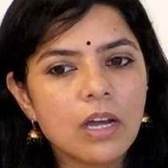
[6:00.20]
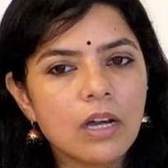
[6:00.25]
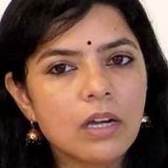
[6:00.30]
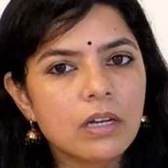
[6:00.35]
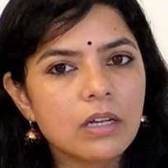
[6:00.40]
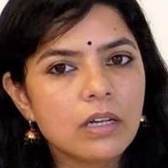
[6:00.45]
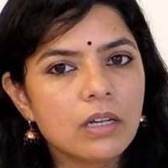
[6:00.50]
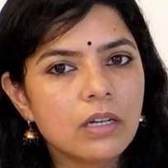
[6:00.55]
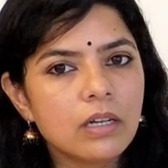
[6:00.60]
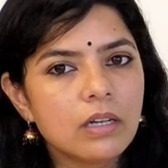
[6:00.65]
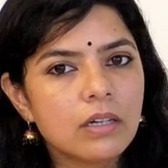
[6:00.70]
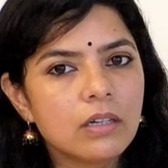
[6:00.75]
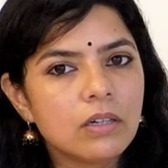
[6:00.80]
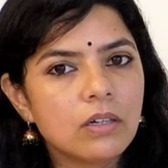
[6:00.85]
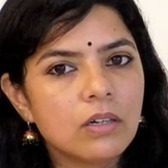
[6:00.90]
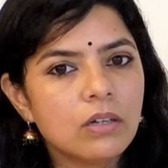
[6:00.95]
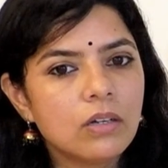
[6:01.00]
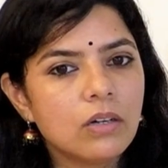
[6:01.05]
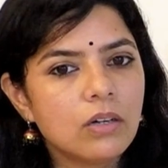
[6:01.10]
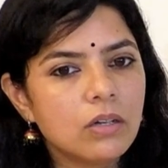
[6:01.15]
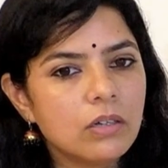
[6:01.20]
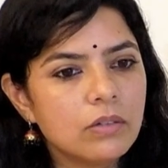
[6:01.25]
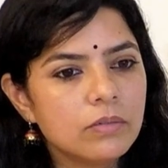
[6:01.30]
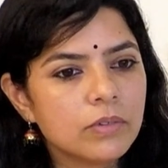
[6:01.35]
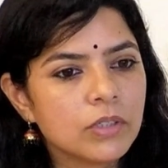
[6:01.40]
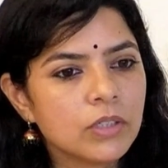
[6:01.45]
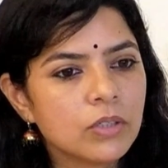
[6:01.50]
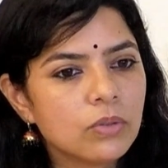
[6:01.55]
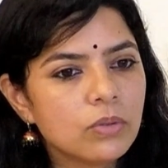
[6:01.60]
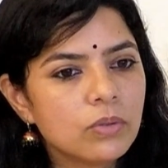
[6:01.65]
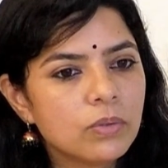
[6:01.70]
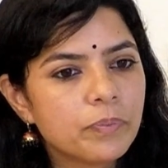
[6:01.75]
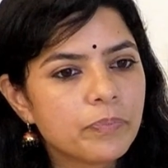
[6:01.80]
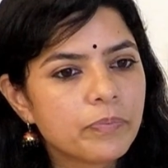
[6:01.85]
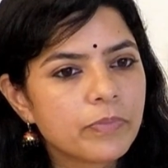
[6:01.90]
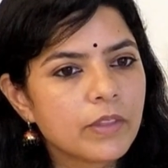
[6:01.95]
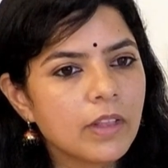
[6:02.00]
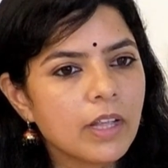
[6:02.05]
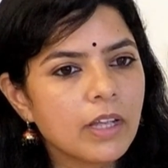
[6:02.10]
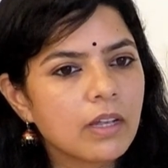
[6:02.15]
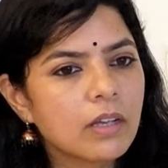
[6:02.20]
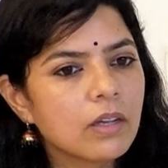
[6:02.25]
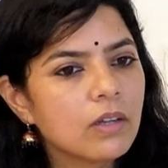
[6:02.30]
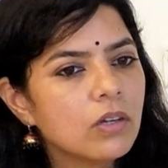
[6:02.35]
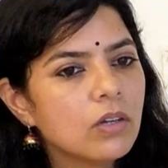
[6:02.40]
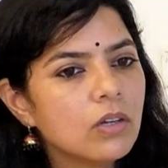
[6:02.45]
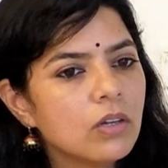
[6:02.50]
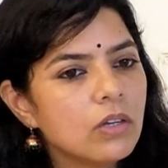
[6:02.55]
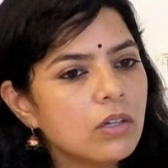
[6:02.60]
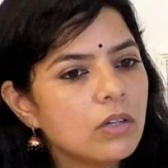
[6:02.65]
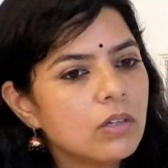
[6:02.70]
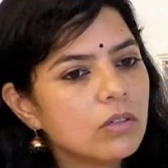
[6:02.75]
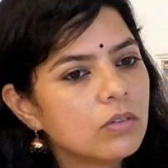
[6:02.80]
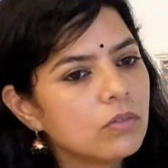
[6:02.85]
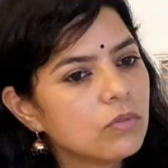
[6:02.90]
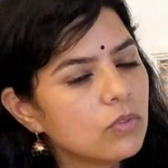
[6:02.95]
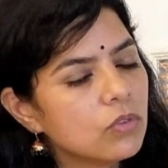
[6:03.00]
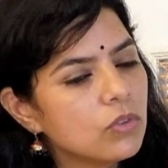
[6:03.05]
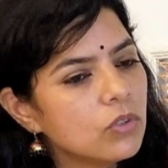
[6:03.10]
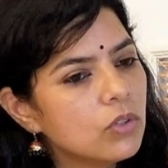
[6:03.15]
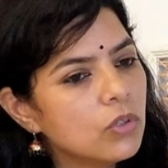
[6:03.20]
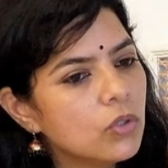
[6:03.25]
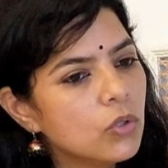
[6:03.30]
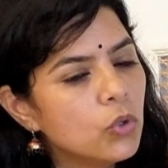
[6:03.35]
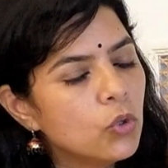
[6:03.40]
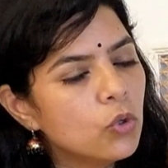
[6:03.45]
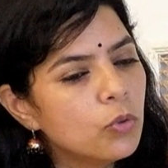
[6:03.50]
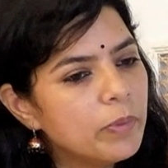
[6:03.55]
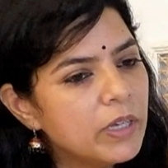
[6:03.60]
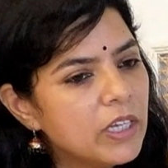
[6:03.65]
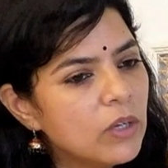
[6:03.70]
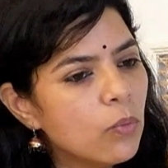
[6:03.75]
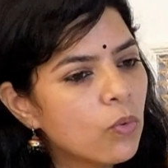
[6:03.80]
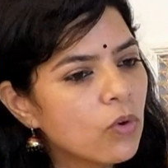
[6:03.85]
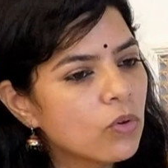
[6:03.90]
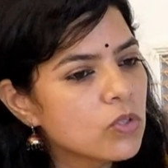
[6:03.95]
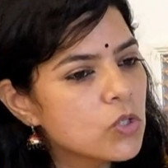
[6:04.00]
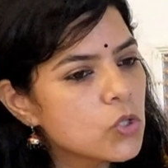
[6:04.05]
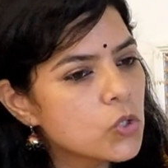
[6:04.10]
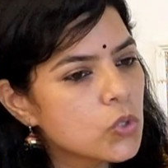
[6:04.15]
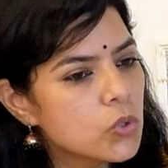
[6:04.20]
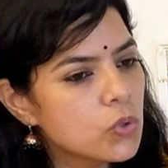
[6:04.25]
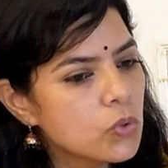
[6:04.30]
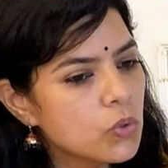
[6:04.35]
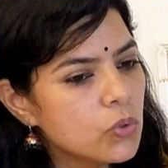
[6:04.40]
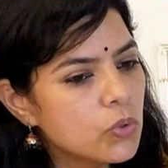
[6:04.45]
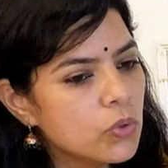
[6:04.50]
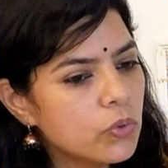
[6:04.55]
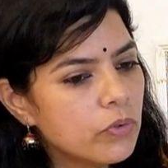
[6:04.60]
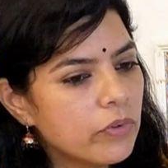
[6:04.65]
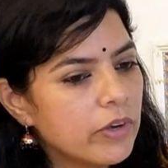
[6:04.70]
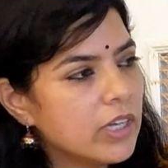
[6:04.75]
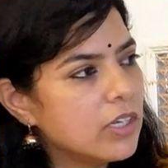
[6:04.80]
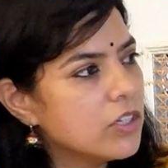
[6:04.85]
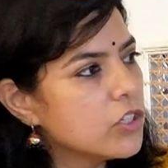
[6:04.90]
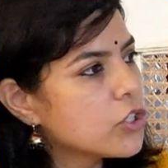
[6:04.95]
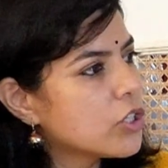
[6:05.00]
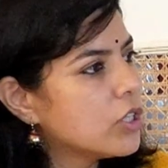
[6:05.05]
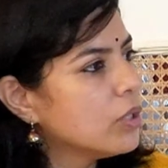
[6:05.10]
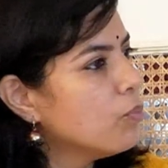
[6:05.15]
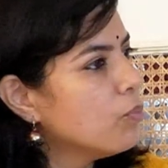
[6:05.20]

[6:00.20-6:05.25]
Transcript: are, like, nobody wants to relish the